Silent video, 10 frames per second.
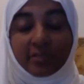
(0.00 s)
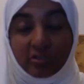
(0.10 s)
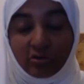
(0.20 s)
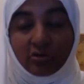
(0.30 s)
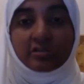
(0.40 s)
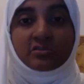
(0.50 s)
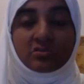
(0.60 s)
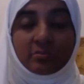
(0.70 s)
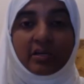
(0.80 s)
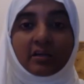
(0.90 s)

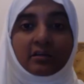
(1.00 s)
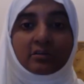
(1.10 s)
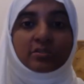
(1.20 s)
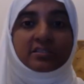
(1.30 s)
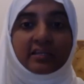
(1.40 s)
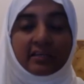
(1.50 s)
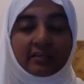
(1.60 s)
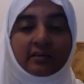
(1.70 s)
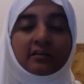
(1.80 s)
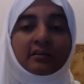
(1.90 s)
because subhanahu wa
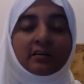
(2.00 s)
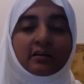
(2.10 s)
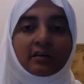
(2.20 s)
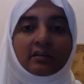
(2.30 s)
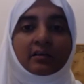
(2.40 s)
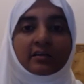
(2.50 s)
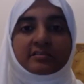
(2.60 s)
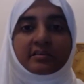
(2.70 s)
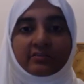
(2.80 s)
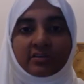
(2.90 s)
ta'ala Allah
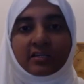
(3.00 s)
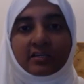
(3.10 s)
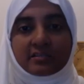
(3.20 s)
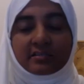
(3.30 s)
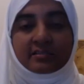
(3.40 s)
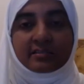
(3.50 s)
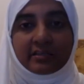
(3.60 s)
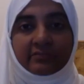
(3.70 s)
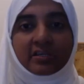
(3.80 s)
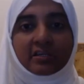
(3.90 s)
has given us this
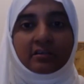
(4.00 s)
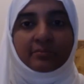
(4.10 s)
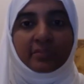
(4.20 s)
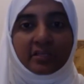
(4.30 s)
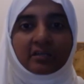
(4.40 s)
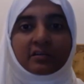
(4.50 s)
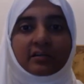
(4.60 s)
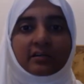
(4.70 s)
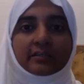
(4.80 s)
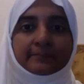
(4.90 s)
living
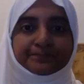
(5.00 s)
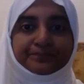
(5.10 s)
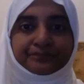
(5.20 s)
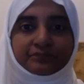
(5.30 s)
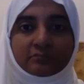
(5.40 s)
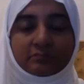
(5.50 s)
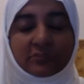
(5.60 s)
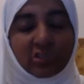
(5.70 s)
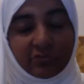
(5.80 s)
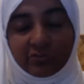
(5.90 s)
miracle
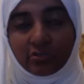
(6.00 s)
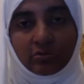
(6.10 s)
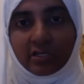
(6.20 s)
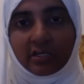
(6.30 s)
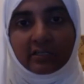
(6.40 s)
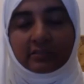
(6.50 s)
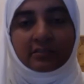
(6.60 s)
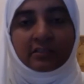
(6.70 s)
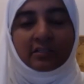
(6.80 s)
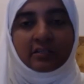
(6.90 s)
of the
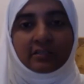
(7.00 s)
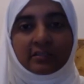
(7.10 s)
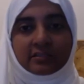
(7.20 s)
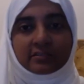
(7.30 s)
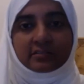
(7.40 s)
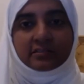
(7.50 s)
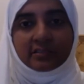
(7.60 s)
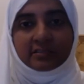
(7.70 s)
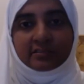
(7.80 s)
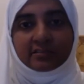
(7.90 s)
Quran, this
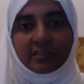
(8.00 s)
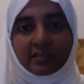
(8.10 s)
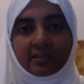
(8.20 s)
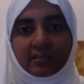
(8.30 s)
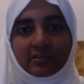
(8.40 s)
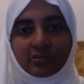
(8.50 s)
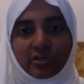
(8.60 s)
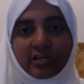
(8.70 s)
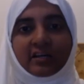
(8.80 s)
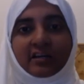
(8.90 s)
this uh,
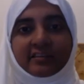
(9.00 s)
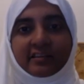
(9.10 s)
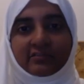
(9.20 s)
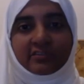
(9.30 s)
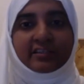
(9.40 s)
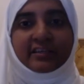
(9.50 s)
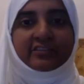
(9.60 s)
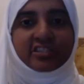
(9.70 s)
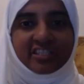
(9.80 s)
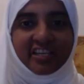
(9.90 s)
Quran that will
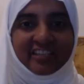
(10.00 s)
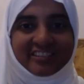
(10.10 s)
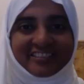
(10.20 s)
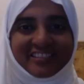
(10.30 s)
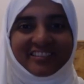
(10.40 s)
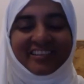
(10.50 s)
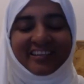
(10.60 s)
never change,